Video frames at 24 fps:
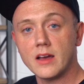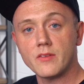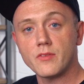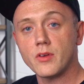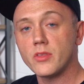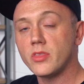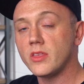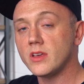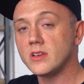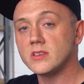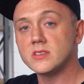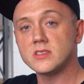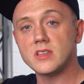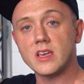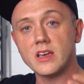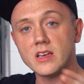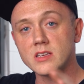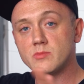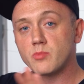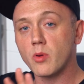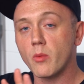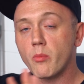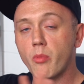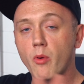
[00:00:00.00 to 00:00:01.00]
Everything
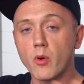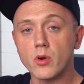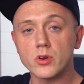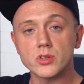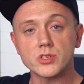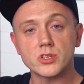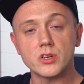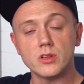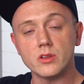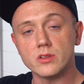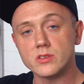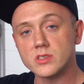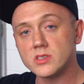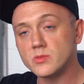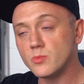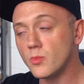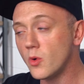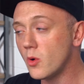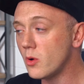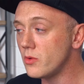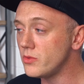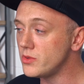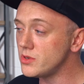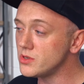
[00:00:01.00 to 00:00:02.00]
stays proportional and
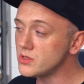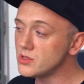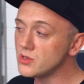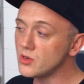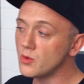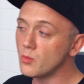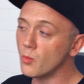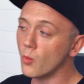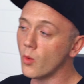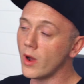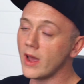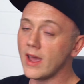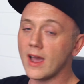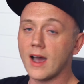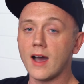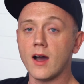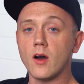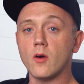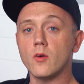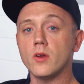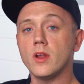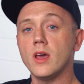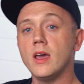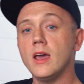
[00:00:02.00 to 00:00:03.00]
smooth. You zoom way
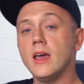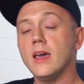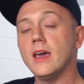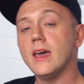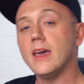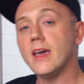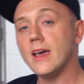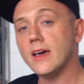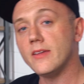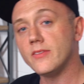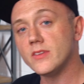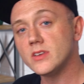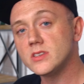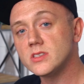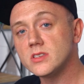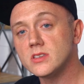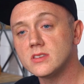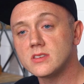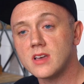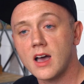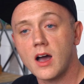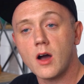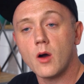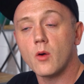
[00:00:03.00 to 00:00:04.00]
out, and this
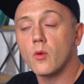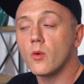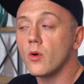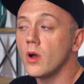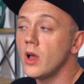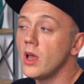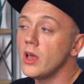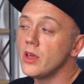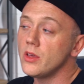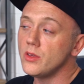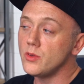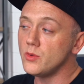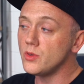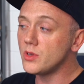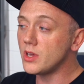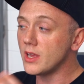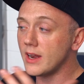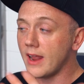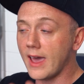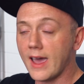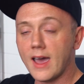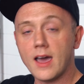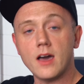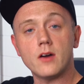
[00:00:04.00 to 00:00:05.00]
is how you
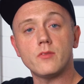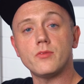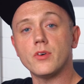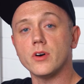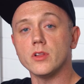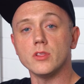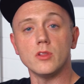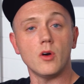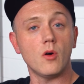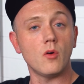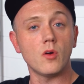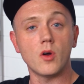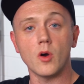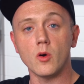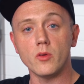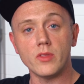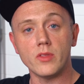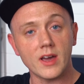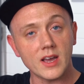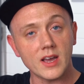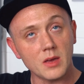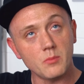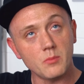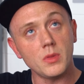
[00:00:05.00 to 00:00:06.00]
can have a logo
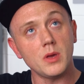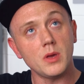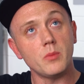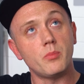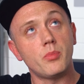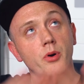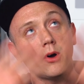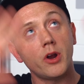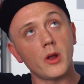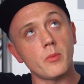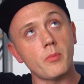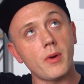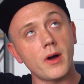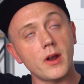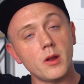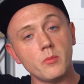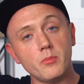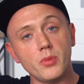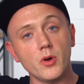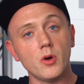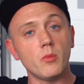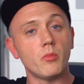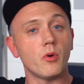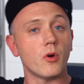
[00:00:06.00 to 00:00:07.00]
that can be put up on a
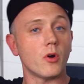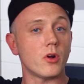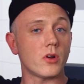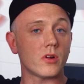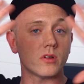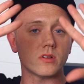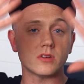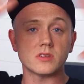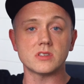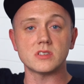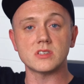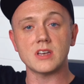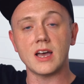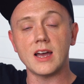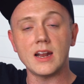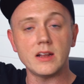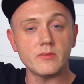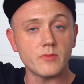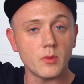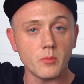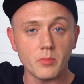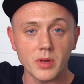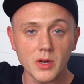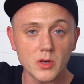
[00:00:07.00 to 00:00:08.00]
billboard or a side
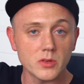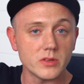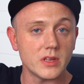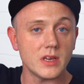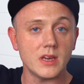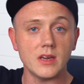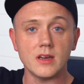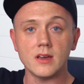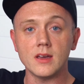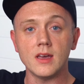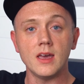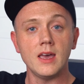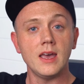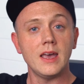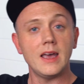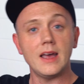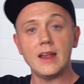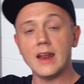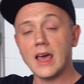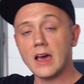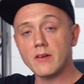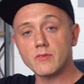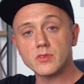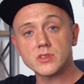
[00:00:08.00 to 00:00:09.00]
of a building
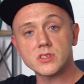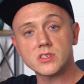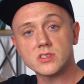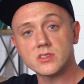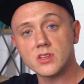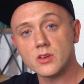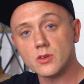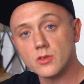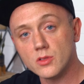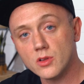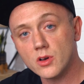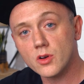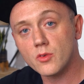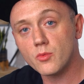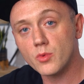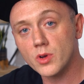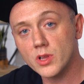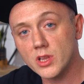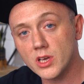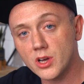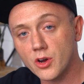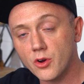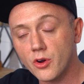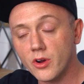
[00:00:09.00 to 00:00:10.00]
and have it still look
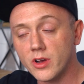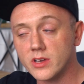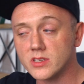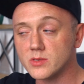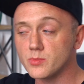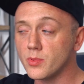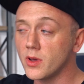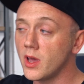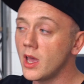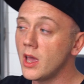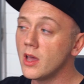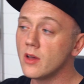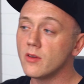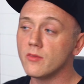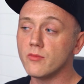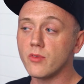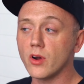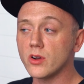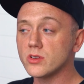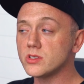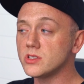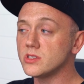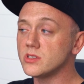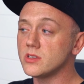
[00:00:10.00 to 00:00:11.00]
really crisp,
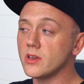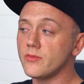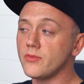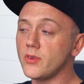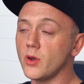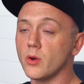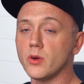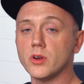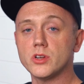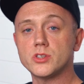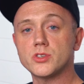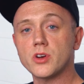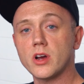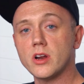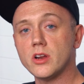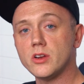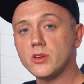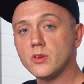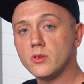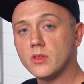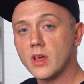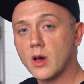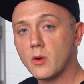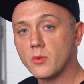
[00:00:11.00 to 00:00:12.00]
versus if you were to try to
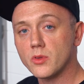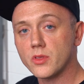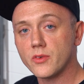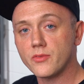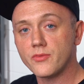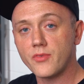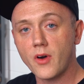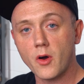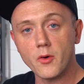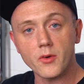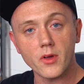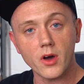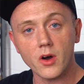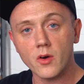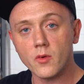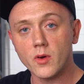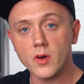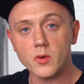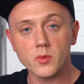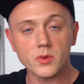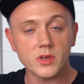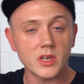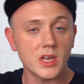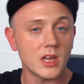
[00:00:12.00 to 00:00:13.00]
do that with a photo,
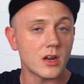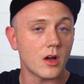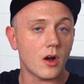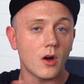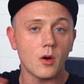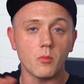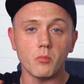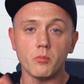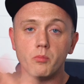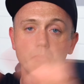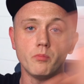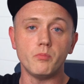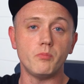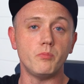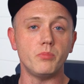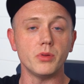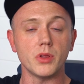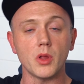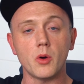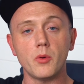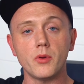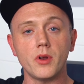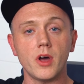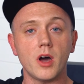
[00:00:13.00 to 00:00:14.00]
it would get all
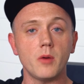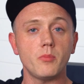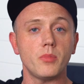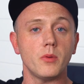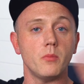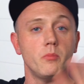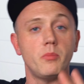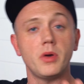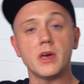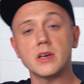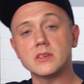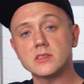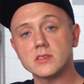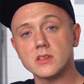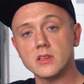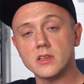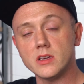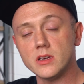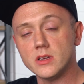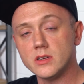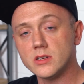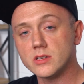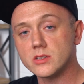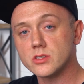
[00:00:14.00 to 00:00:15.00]
blown up and
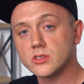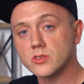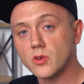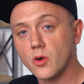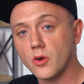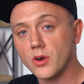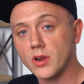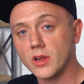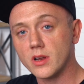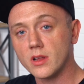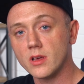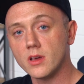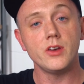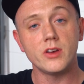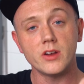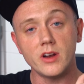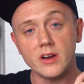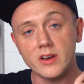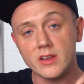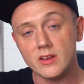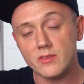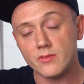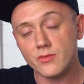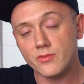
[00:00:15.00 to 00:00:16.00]
pixely and distorted. You're
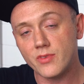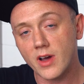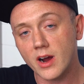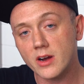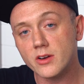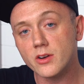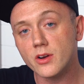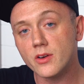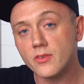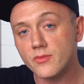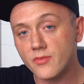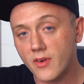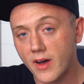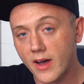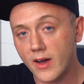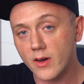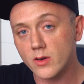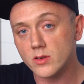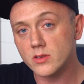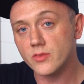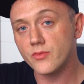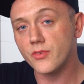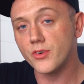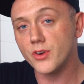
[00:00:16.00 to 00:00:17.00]
going to need vector
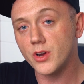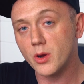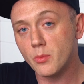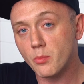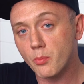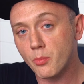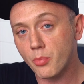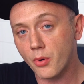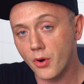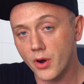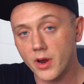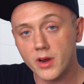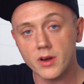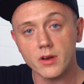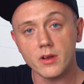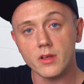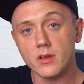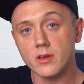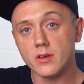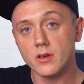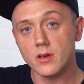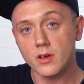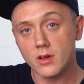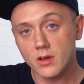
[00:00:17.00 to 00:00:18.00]
files for your print
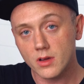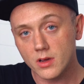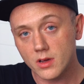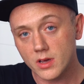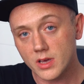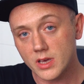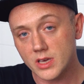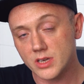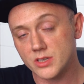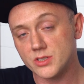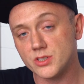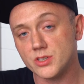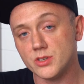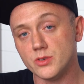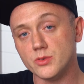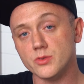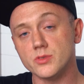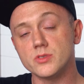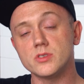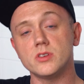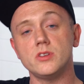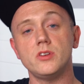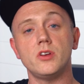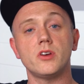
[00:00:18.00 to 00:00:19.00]

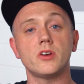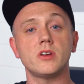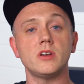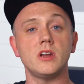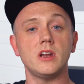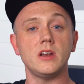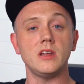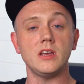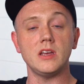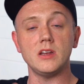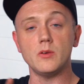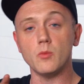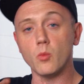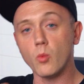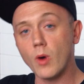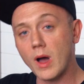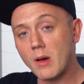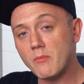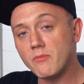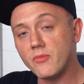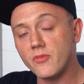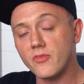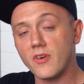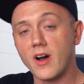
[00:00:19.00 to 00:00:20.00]
issues, and you're going to need
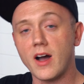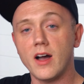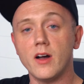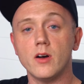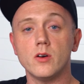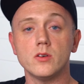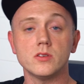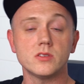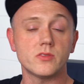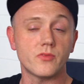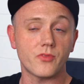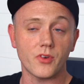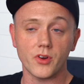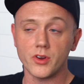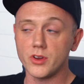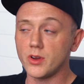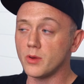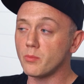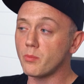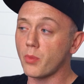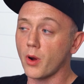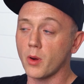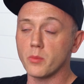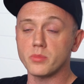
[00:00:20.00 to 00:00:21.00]
web files for
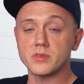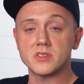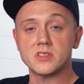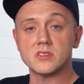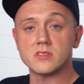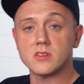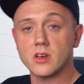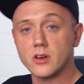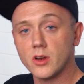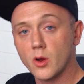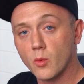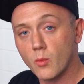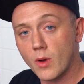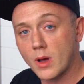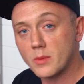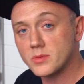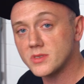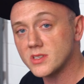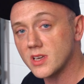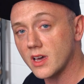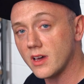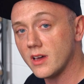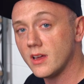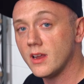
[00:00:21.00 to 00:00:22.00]
your purposes on your
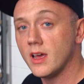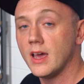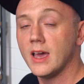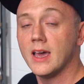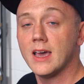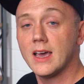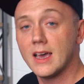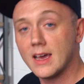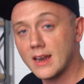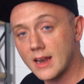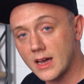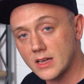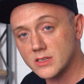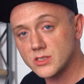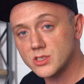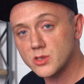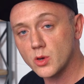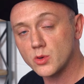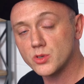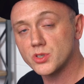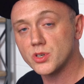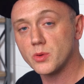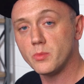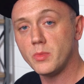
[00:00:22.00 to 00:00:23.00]
website and on
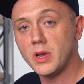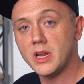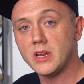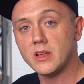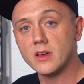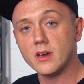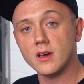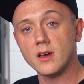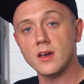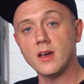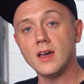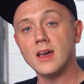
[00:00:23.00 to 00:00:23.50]
social media.